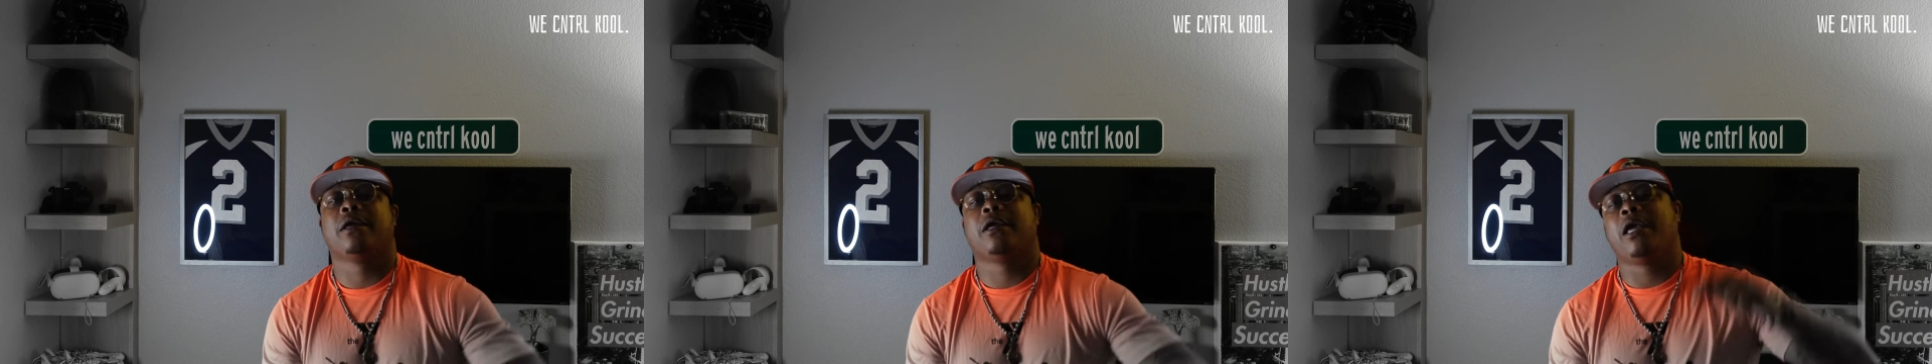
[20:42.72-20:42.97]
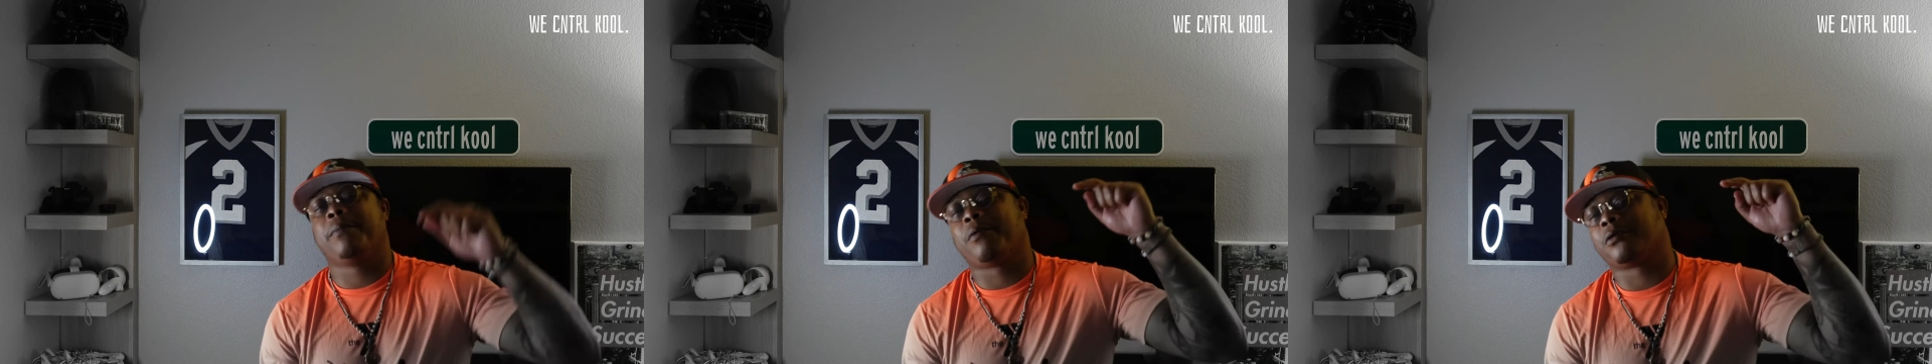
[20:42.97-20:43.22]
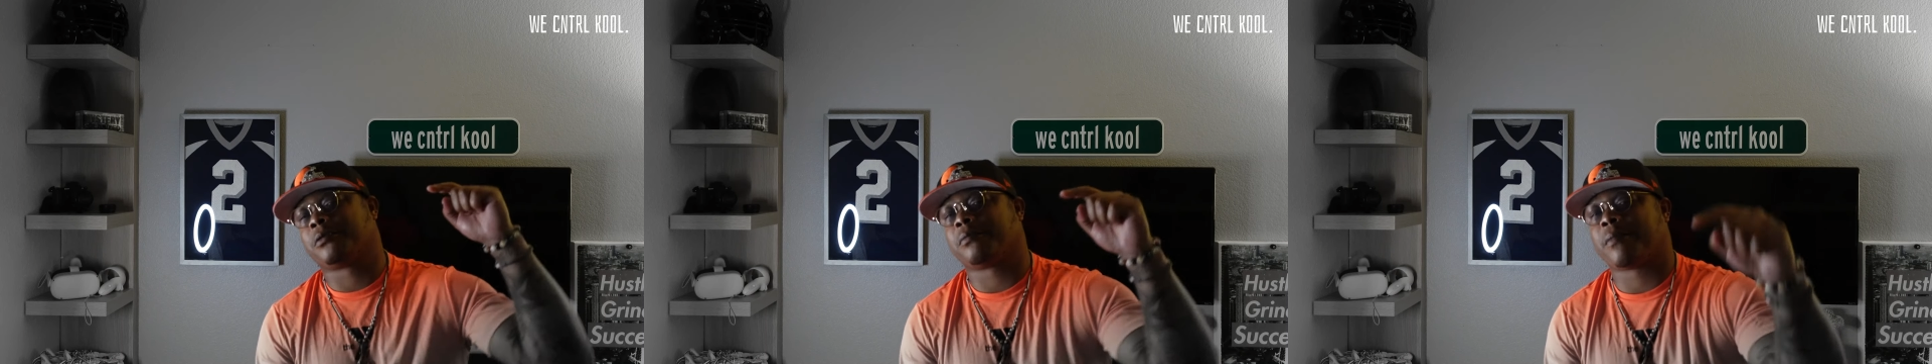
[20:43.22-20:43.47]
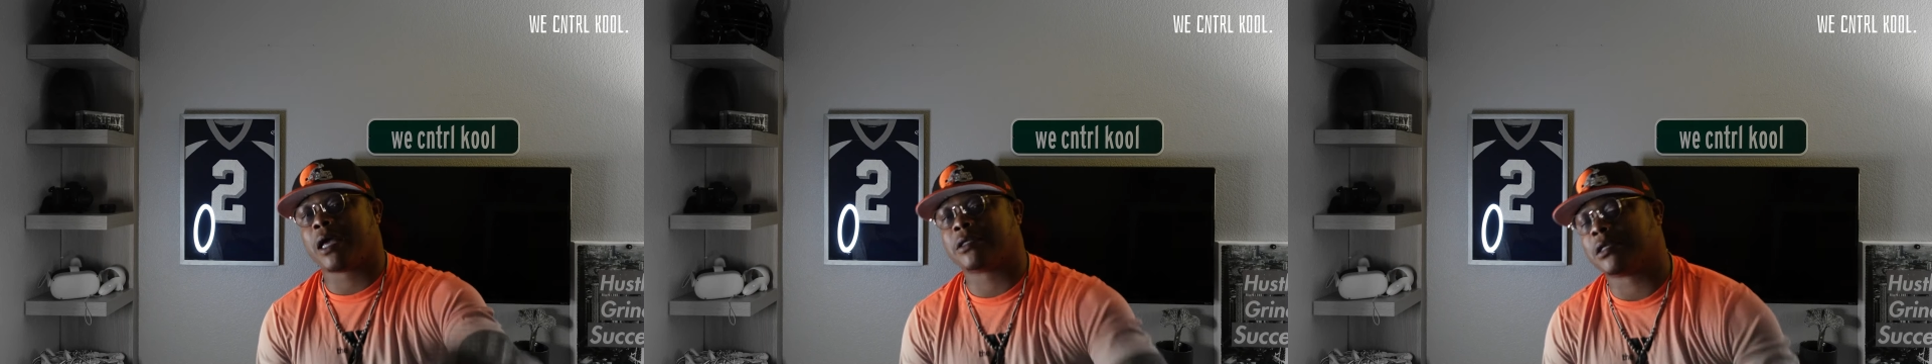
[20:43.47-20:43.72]
Keep on
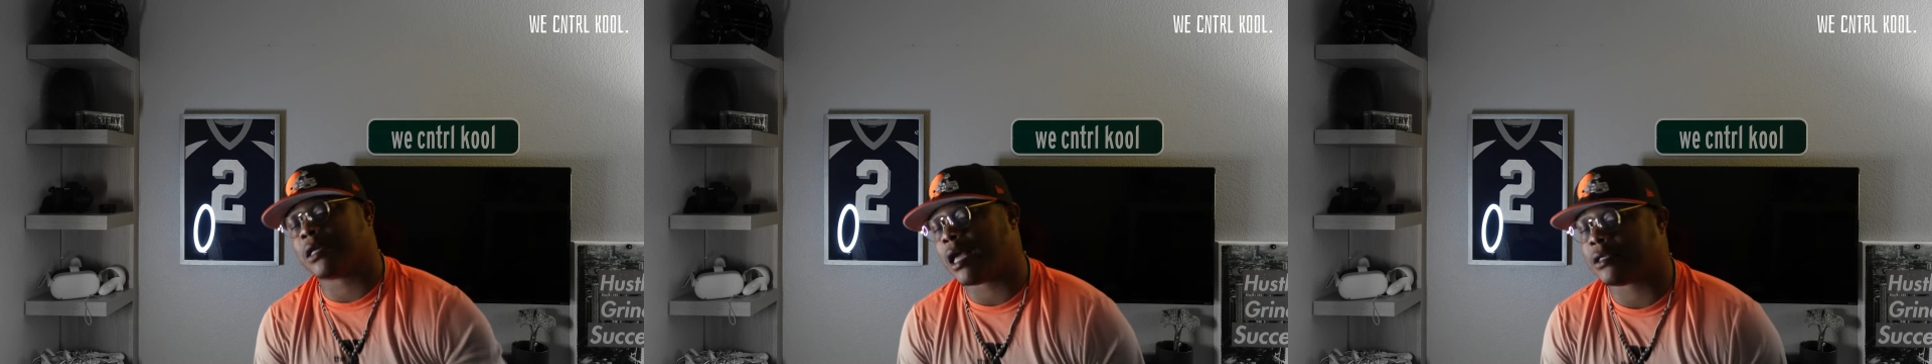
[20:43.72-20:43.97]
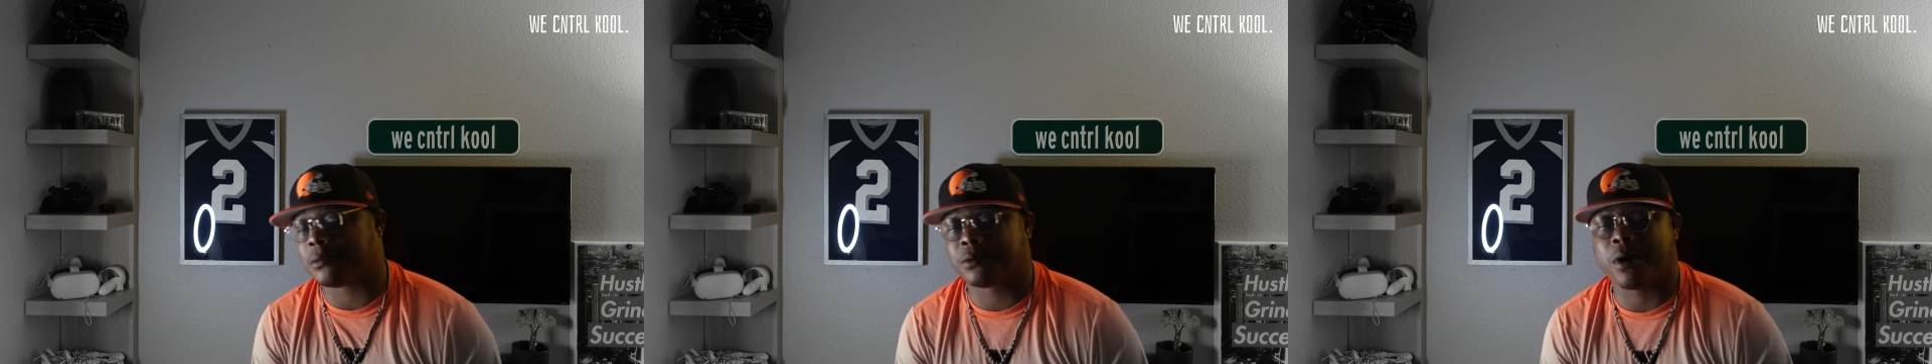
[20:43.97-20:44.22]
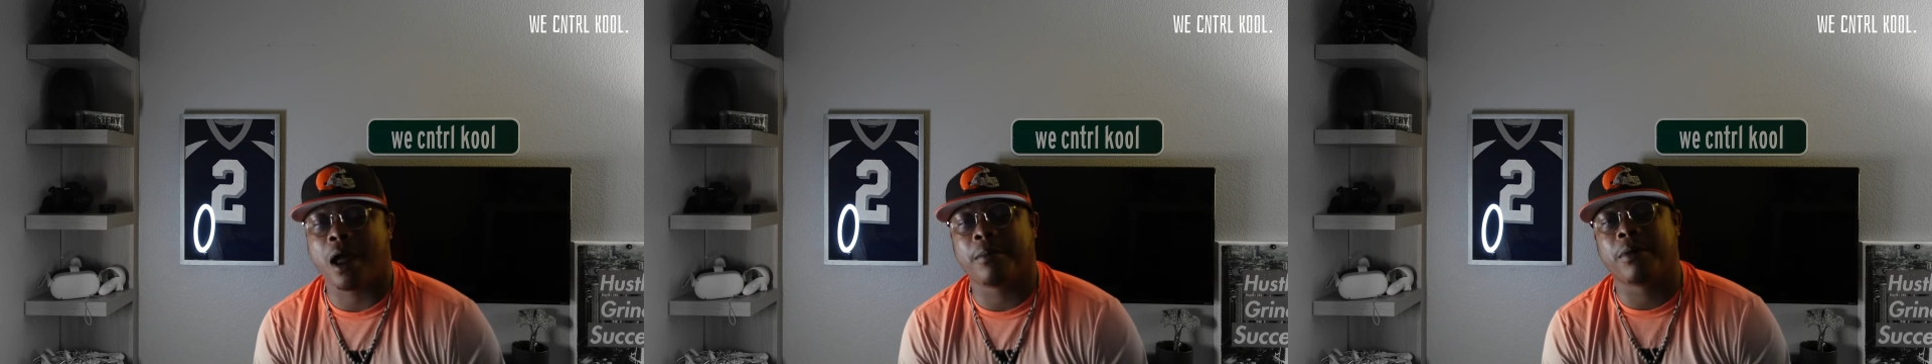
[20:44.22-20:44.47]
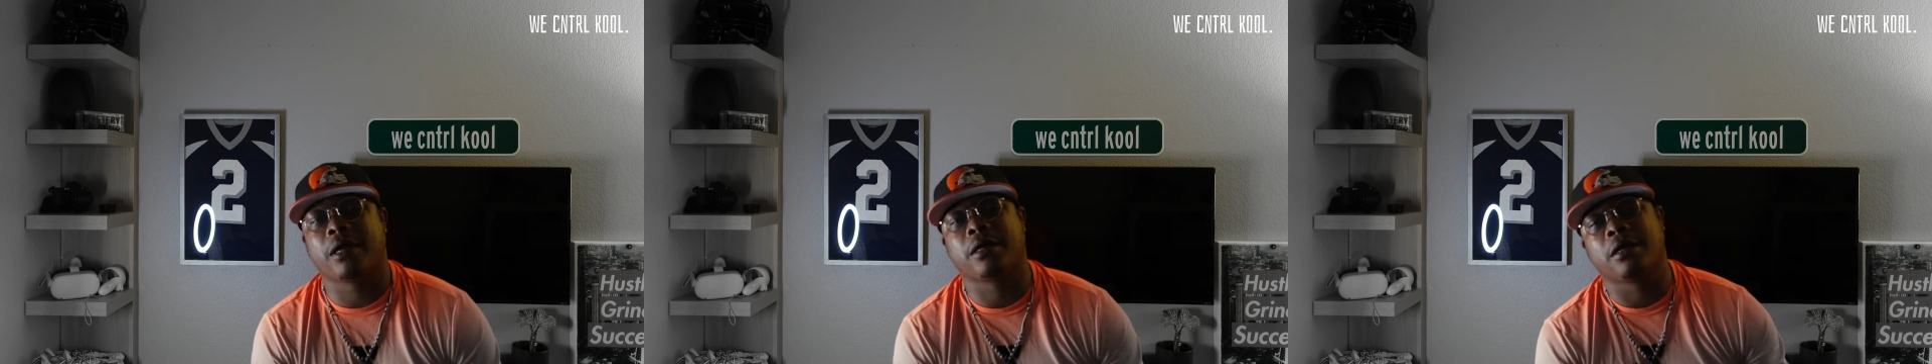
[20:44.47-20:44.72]
smashing that subscribe
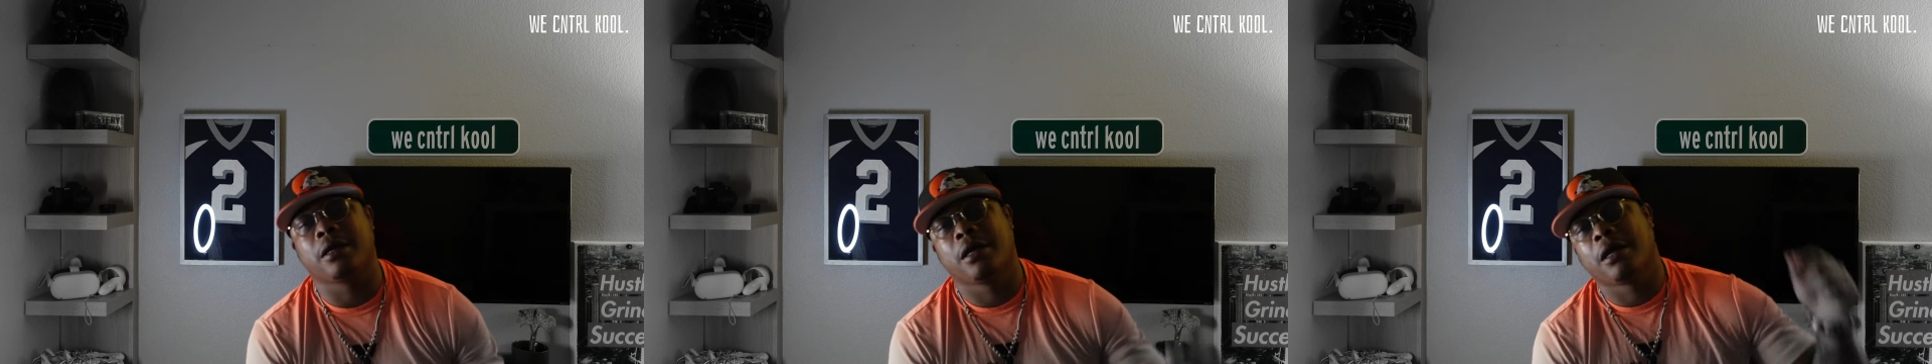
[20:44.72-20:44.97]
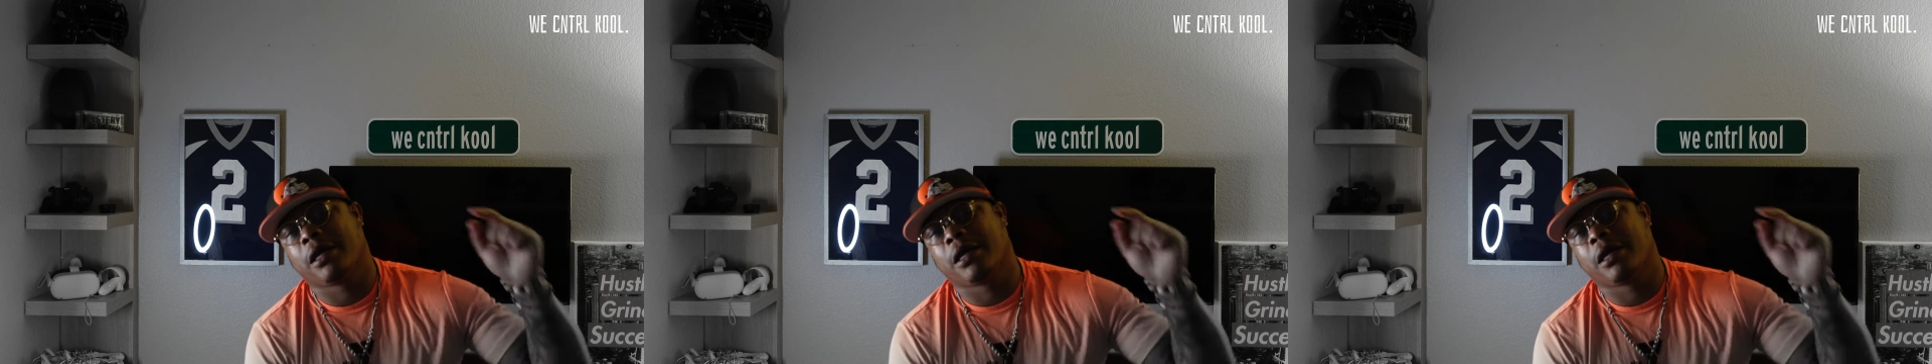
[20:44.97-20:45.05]
button.